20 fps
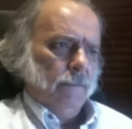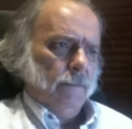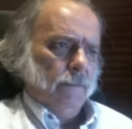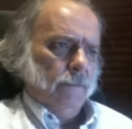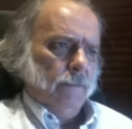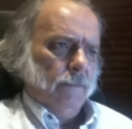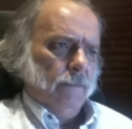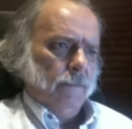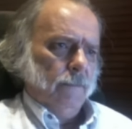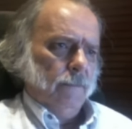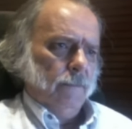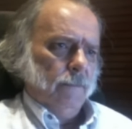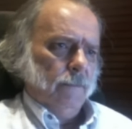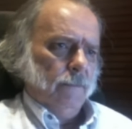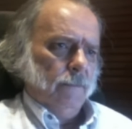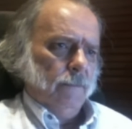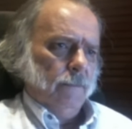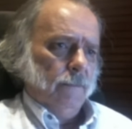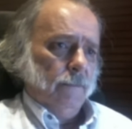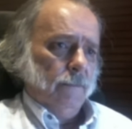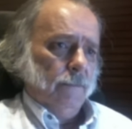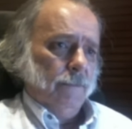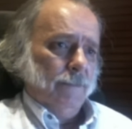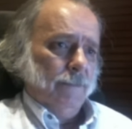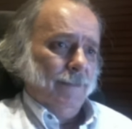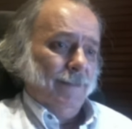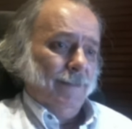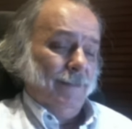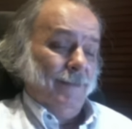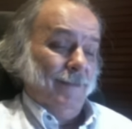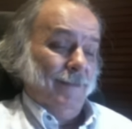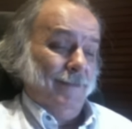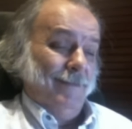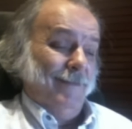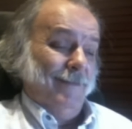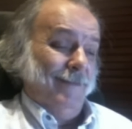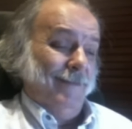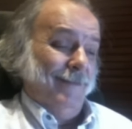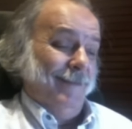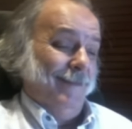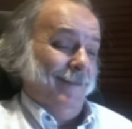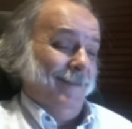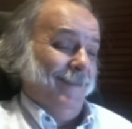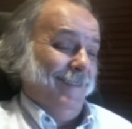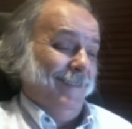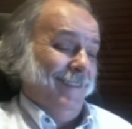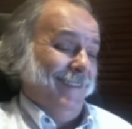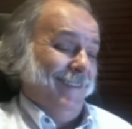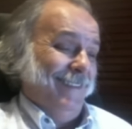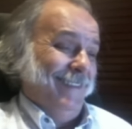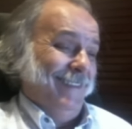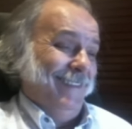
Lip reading: [no speech]